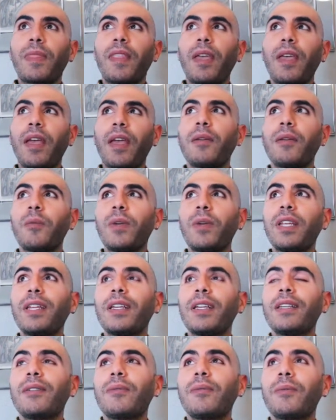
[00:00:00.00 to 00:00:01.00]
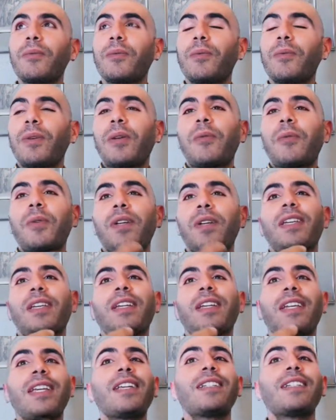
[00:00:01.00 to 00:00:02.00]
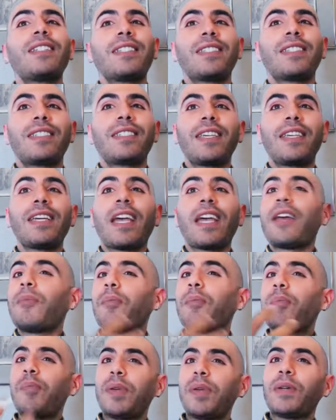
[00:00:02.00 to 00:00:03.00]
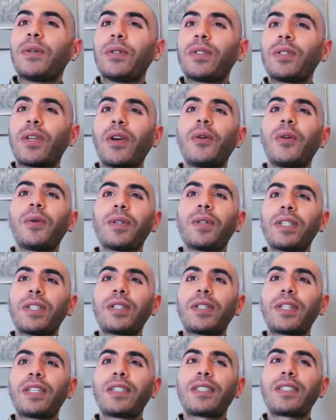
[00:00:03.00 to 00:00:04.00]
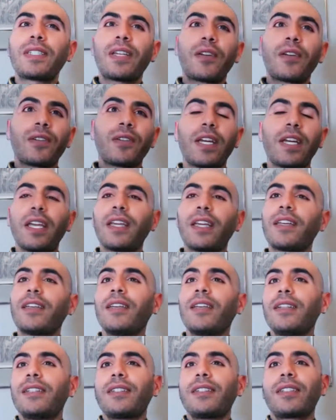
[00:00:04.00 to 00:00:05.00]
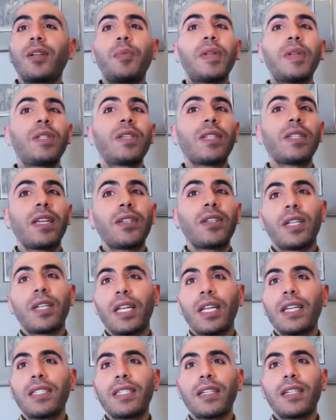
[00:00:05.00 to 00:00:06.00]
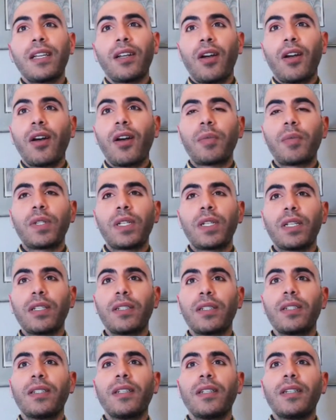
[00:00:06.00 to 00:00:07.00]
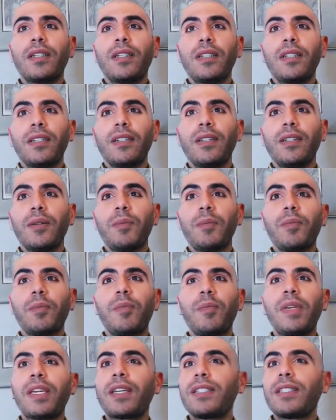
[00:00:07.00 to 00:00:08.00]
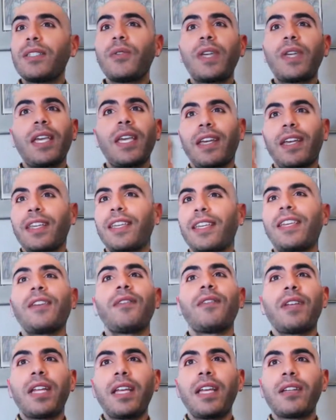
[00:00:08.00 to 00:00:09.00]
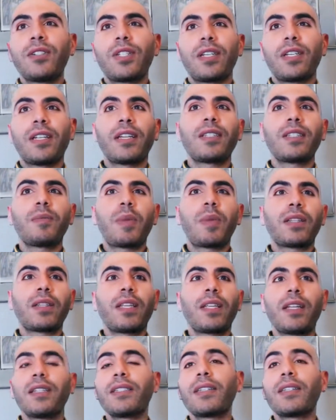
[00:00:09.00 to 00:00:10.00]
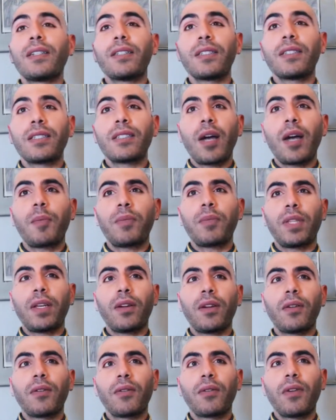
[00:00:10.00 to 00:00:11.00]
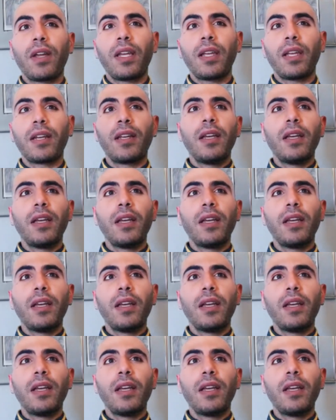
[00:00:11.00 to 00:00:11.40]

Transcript: and we really need to see and build coalitions that are like capitulation isn't an option, because you can't give an inch and expect that it's going to stop there, right?